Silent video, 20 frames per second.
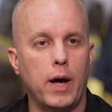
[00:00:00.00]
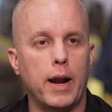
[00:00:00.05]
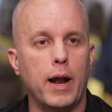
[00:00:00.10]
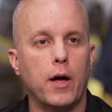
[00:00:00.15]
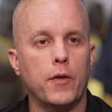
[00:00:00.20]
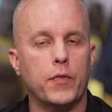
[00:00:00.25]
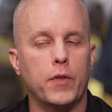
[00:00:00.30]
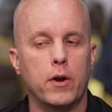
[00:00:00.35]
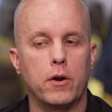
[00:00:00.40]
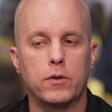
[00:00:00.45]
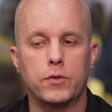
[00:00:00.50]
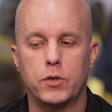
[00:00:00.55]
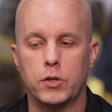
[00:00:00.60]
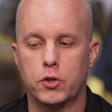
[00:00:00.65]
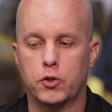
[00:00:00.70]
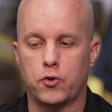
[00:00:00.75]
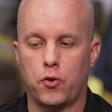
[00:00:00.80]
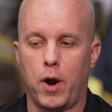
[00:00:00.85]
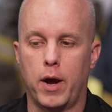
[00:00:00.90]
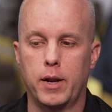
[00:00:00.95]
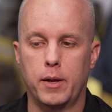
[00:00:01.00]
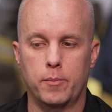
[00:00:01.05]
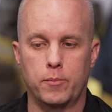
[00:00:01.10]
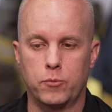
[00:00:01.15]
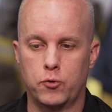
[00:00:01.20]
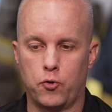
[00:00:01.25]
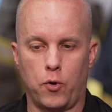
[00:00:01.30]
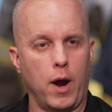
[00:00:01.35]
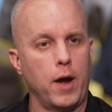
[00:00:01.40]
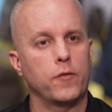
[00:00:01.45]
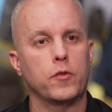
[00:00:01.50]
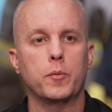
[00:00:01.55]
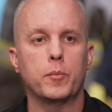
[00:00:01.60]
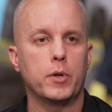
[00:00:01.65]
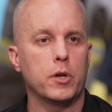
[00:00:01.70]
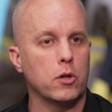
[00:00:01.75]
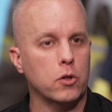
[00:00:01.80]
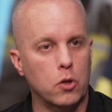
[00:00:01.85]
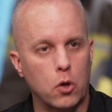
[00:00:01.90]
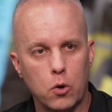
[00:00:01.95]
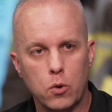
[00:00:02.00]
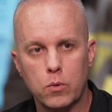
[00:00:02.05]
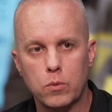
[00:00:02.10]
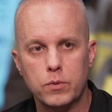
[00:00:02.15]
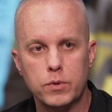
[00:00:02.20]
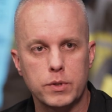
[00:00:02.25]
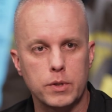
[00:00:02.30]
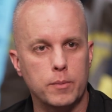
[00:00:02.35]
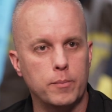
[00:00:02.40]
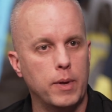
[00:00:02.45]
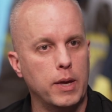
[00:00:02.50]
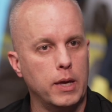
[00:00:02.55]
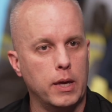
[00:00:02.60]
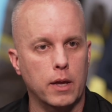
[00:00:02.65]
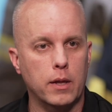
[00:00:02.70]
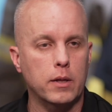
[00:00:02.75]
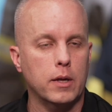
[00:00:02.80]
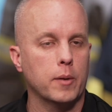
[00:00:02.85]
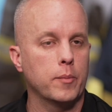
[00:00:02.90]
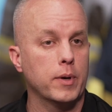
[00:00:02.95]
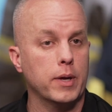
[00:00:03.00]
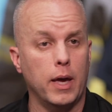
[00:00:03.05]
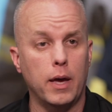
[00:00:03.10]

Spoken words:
not out there to try to drive them into loans and make income.